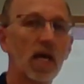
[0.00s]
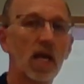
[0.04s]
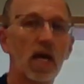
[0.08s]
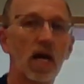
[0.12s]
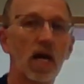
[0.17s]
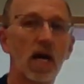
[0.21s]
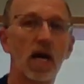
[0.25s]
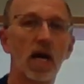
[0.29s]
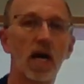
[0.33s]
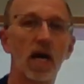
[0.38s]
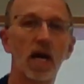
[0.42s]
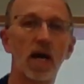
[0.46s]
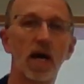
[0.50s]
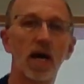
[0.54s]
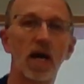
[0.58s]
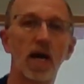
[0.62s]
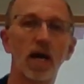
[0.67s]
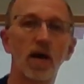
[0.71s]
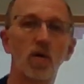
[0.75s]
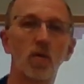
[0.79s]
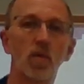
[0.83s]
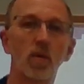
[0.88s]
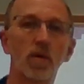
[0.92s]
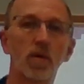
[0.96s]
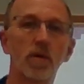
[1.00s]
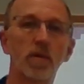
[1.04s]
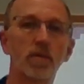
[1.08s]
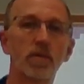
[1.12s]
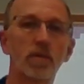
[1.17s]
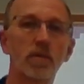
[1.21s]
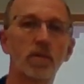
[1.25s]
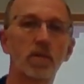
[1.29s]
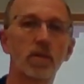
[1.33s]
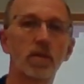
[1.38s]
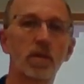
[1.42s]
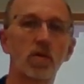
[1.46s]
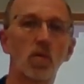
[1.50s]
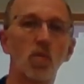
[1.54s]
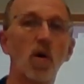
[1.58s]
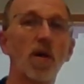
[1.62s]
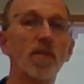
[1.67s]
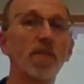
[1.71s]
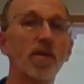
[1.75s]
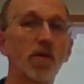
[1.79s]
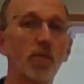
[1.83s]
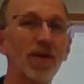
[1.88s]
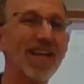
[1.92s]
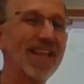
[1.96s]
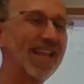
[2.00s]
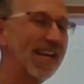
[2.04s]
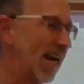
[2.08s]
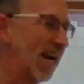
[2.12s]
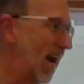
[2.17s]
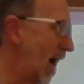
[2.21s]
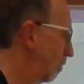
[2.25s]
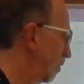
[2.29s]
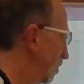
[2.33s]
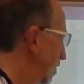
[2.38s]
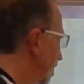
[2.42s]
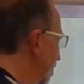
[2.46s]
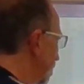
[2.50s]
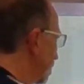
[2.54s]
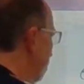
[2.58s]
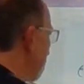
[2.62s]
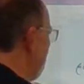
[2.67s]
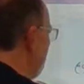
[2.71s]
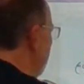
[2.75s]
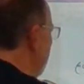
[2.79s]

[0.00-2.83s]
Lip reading: the one that really happens.